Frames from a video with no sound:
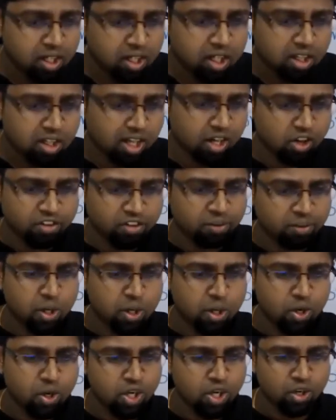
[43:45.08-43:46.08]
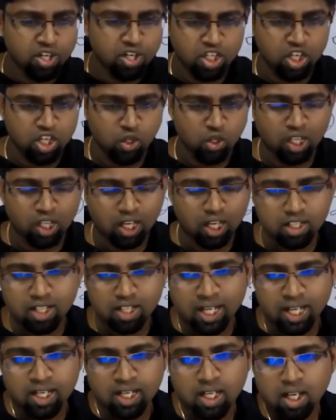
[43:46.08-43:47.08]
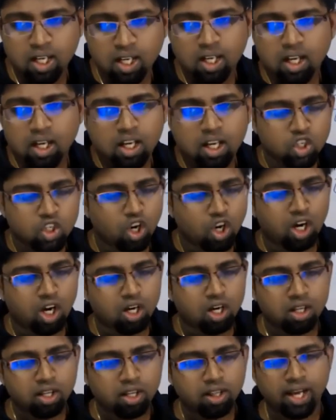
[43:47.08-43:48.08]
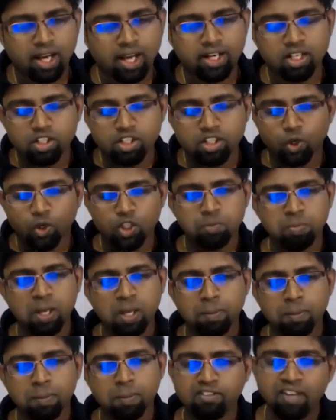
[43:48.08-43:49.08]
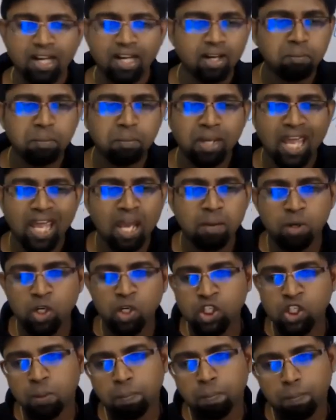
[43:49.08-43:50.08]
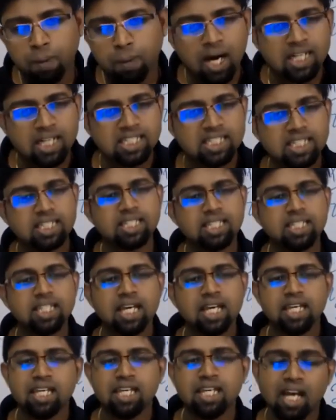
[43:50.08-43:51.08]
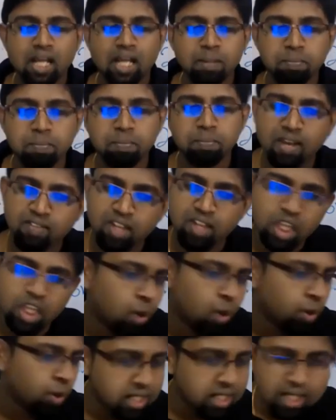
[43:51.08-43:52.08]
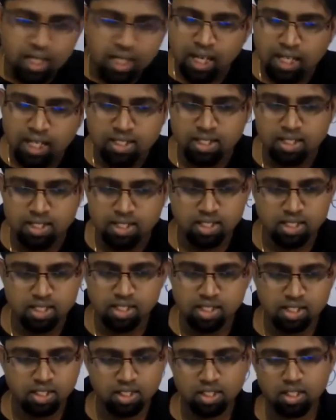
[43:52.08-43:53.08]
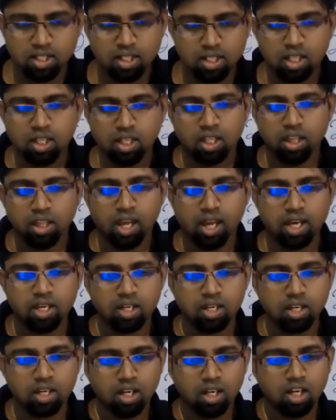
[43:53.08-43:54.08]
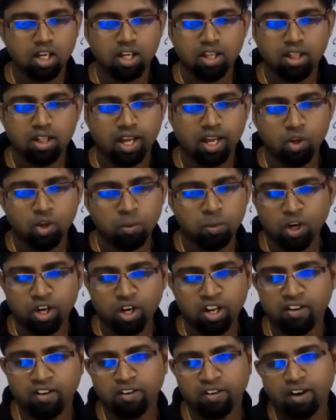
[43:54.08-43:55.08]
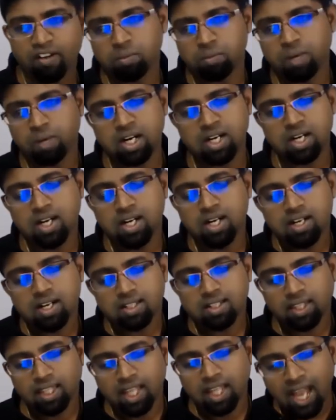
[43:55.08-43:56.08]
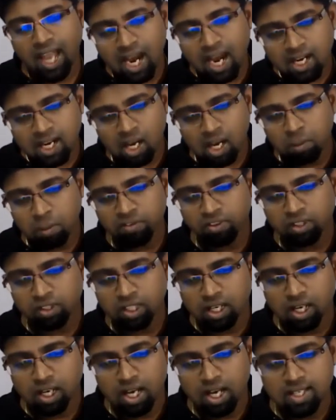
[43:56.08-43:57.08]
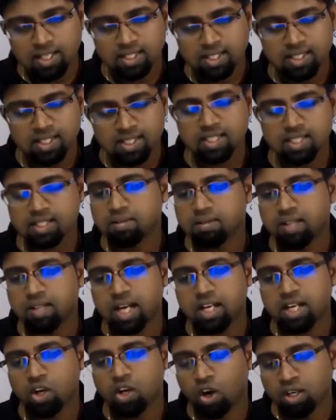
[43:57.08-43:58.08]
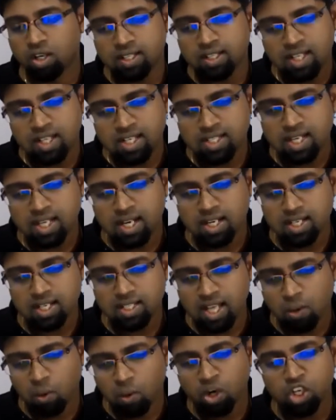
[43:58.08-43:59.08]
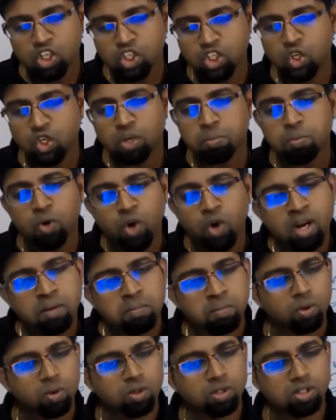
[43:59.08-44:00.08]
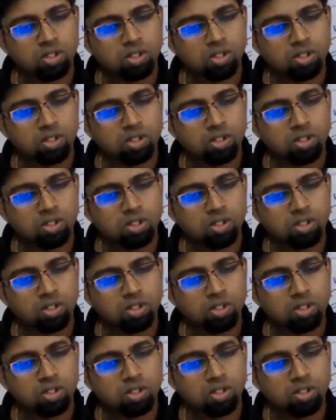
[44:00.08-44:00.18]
right? You are from a good university, you are, right? So, right, those people will be able to pass the Erpm without any classes. Right? Right? You may not have to, but they are coming for the classes, right? Only reason is they want to score more and more.